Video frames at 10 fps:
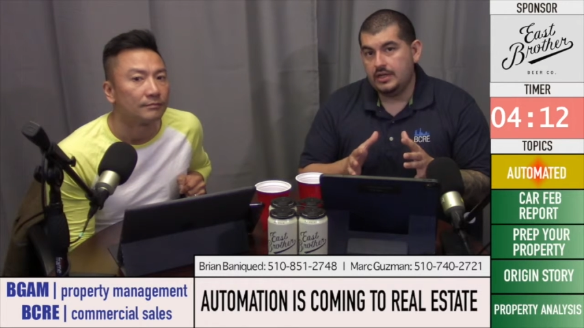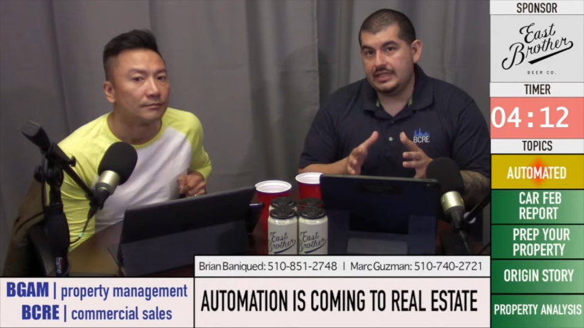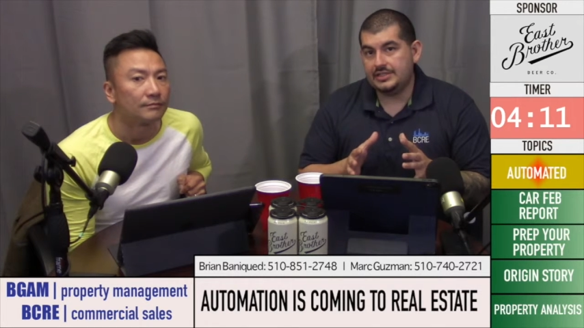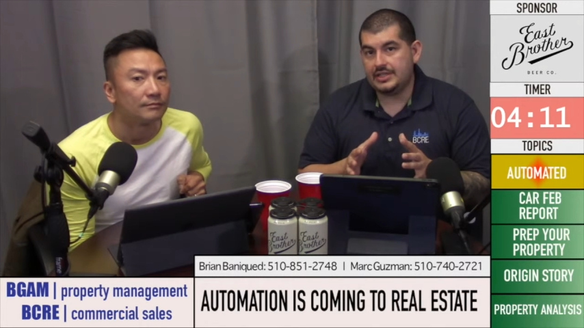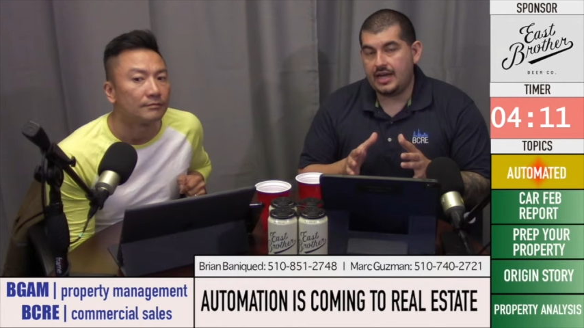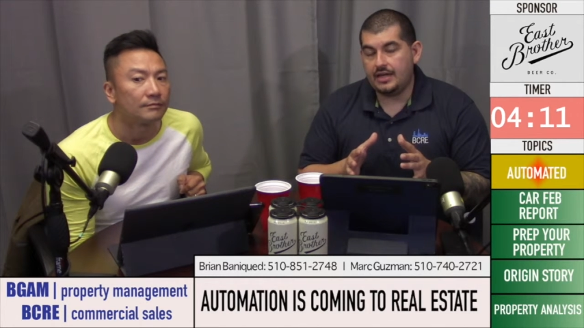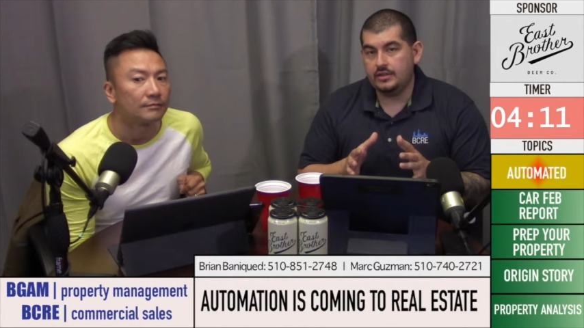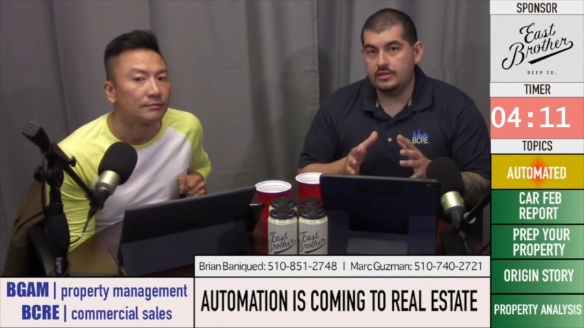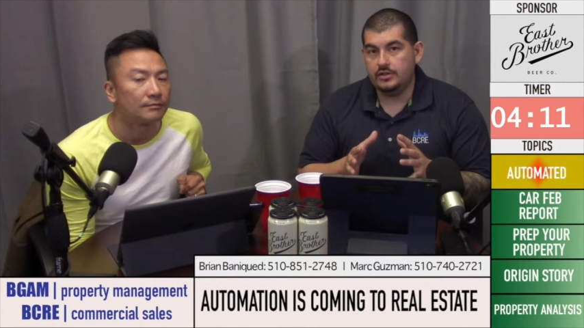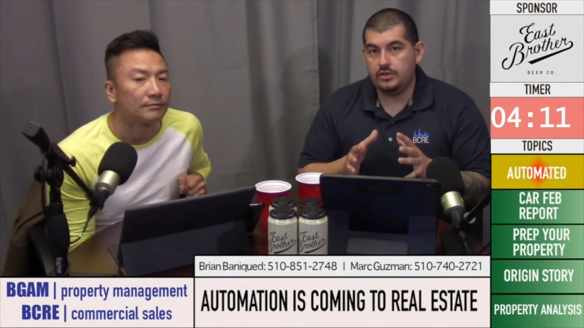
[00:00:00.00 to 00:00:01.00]
Speaker 1: is that
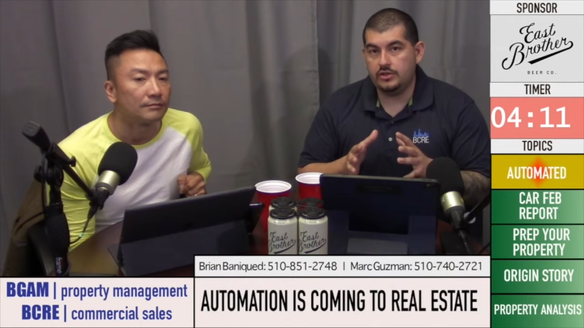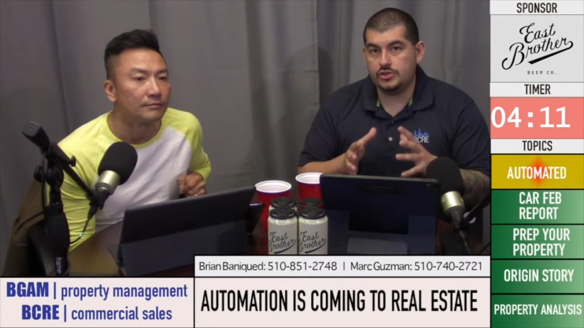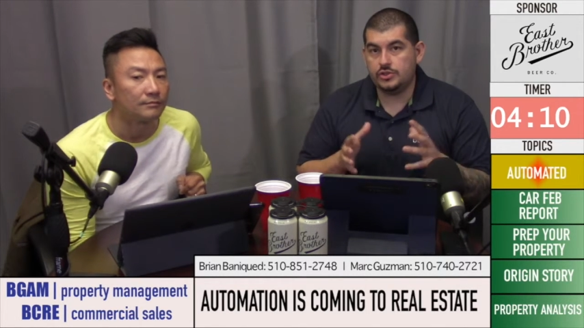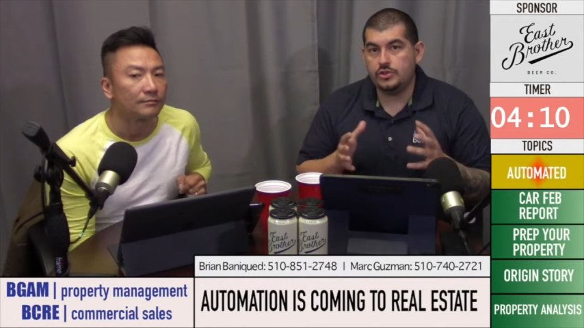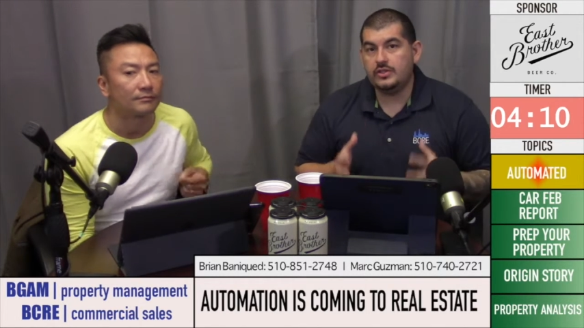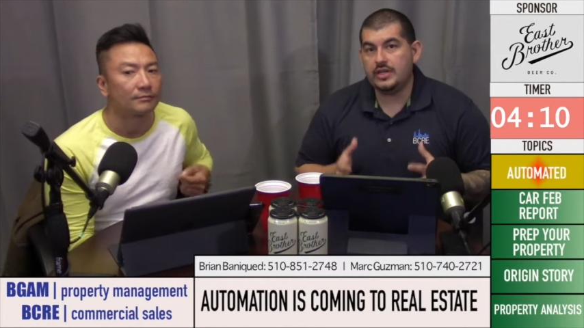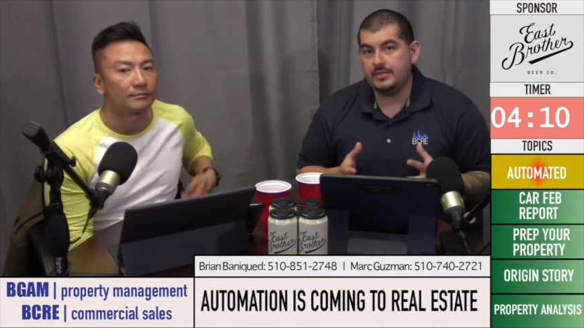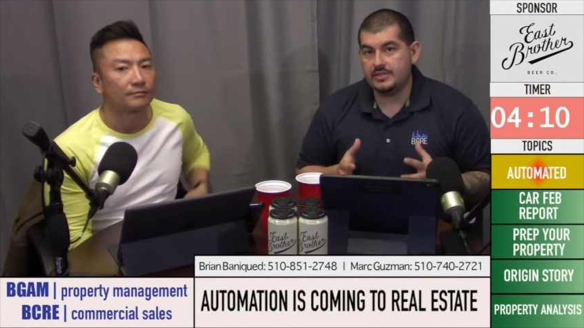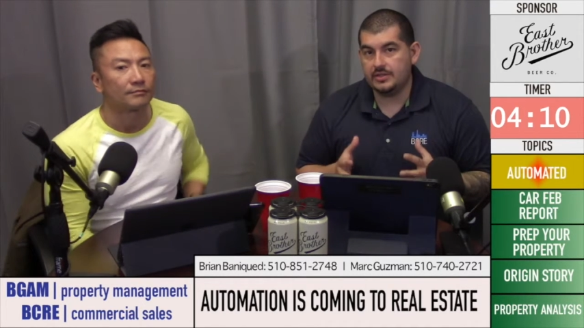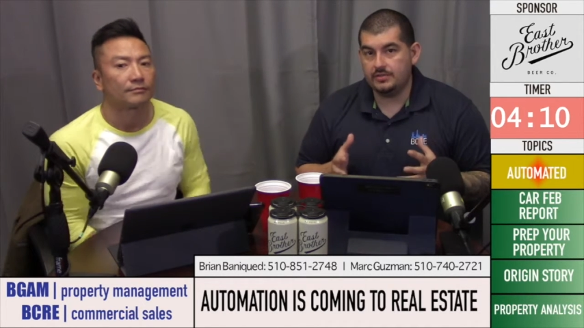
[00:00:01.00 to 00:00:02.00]
there's two
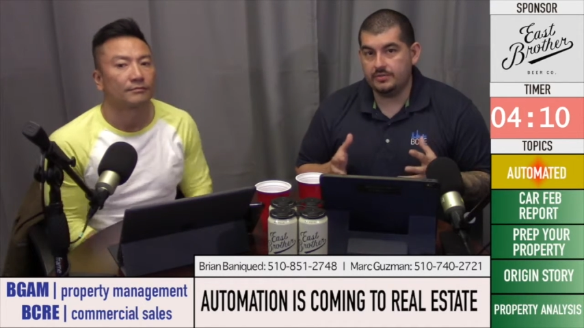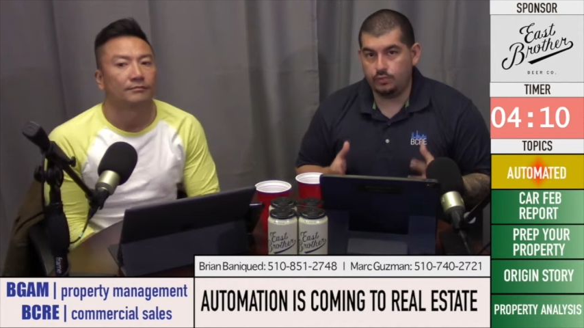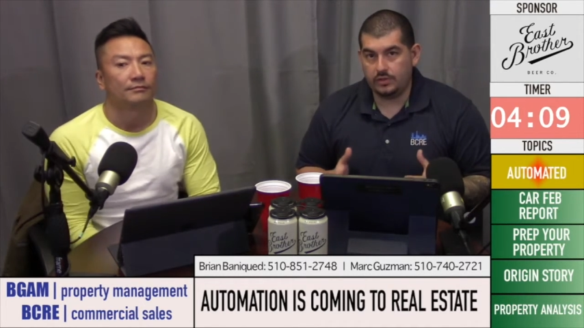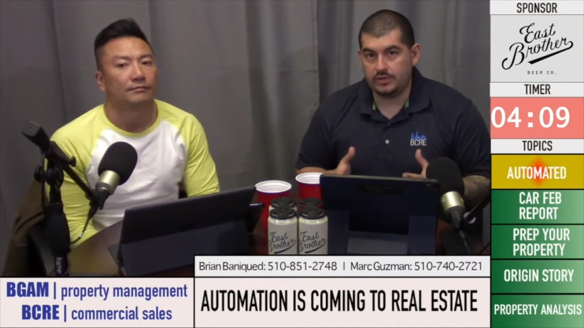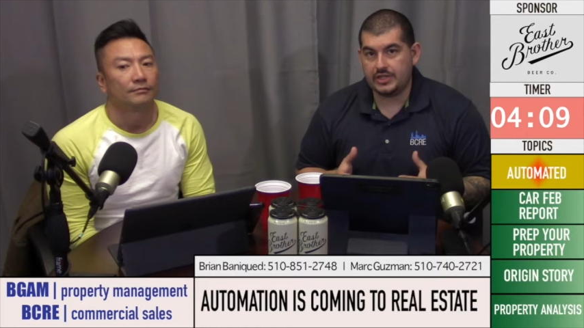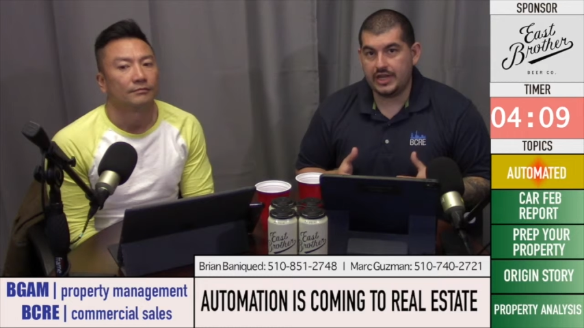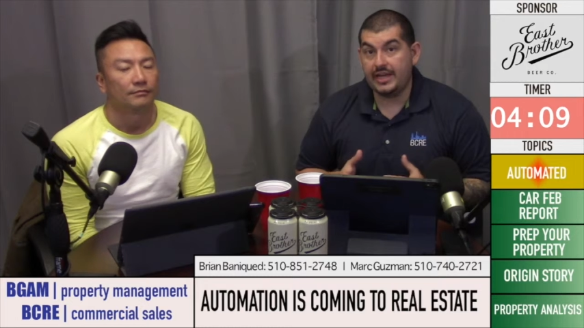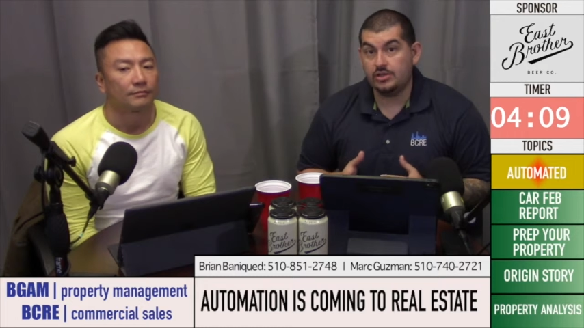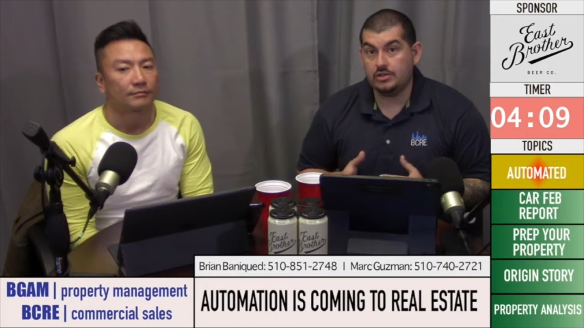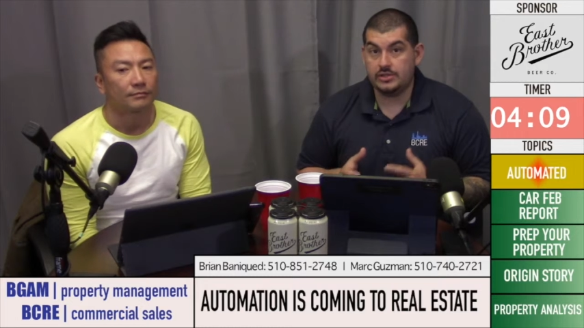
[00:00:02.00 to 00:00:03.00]
types of real estate
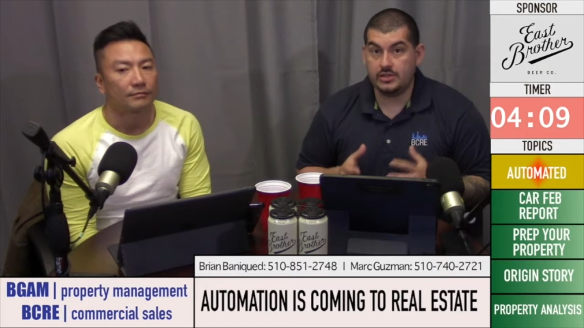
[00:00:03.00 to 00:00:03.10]
agents.